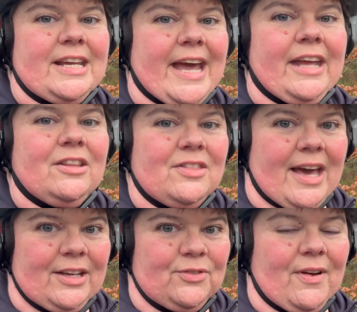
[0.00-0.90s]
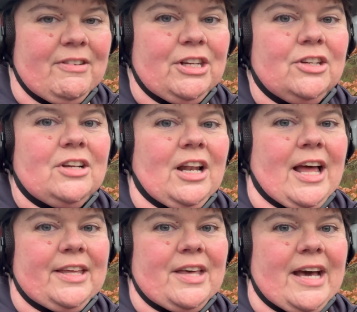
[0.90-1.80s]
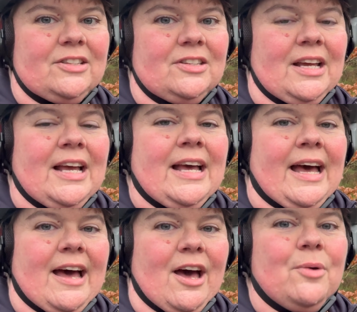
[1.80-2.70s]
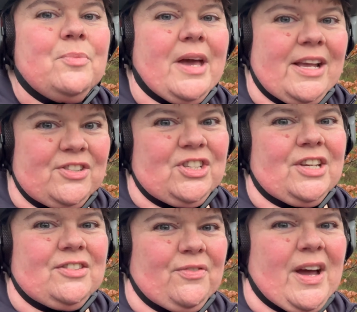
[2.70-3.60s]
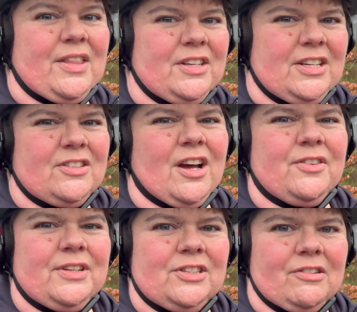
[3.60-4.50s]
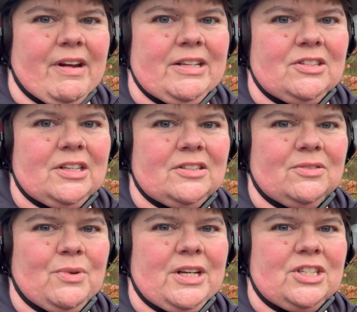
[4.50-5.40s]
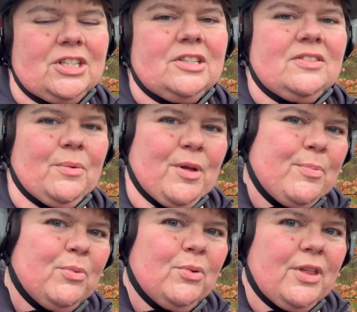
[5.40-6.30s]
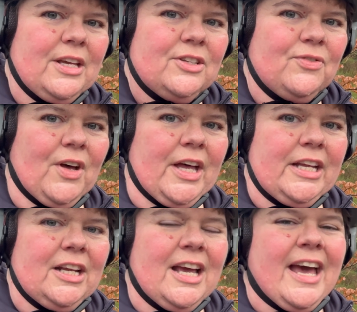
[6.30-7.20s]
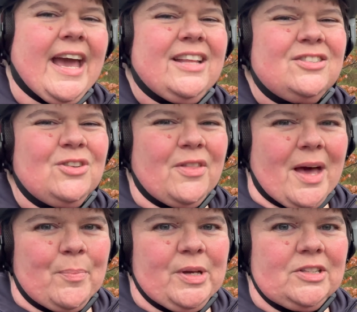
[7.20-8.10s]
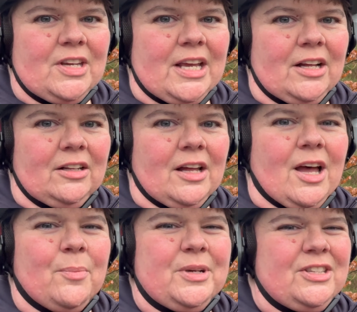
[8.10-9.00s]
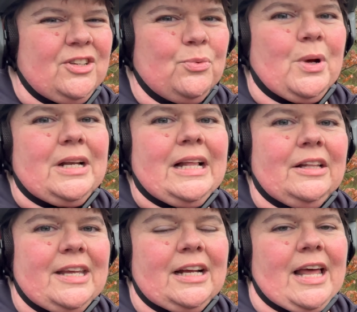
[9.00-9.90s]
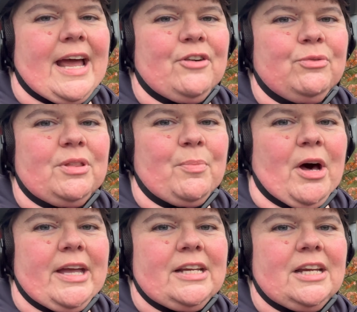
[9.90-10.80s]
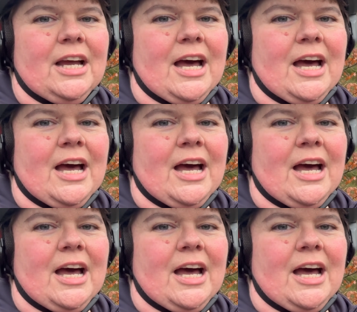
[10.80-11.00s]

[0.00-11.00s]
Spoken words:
Again, that is very good. I like that. It's just the fact that it's kind of integrated, which some people will think is fine. It's not that big a deal, but it's just one little niggle I have with the bike.